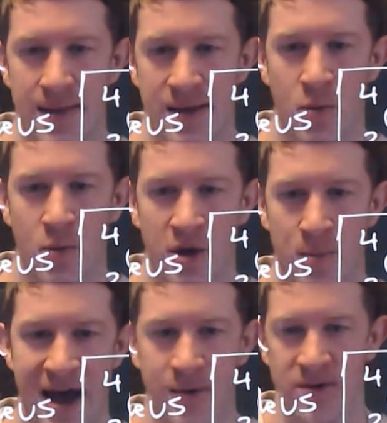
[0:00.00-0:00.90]
and then
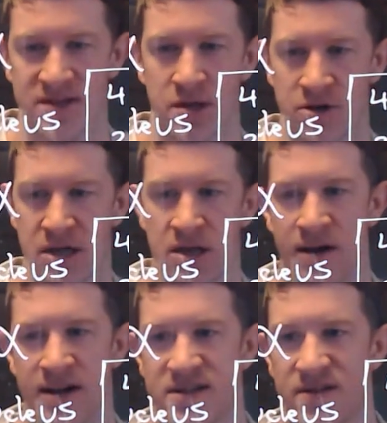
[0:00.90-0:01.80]
work backwards along your
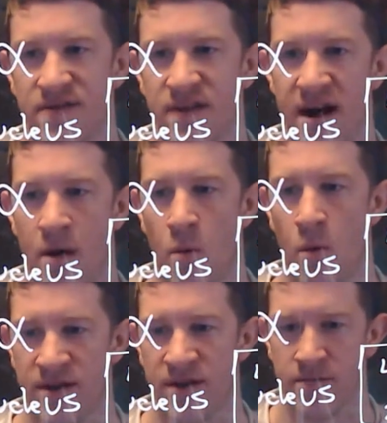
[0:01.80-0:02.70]
lines to figure out
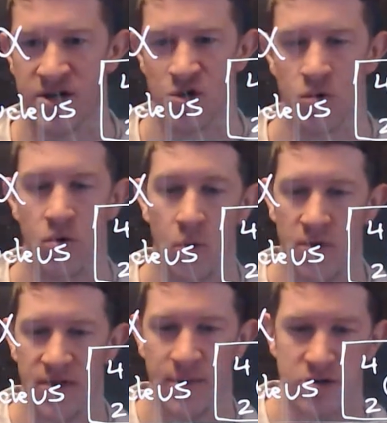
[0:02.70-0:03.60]
what the original or
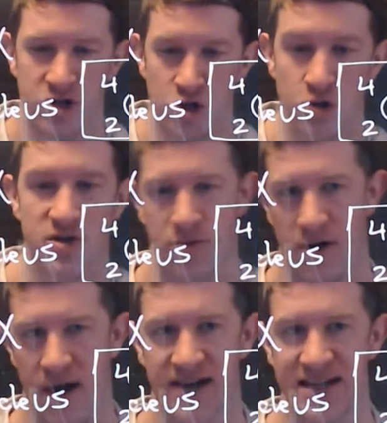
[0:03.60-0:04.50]
what the produced
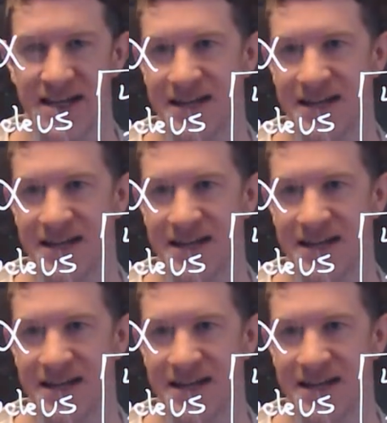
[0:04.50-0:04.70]
product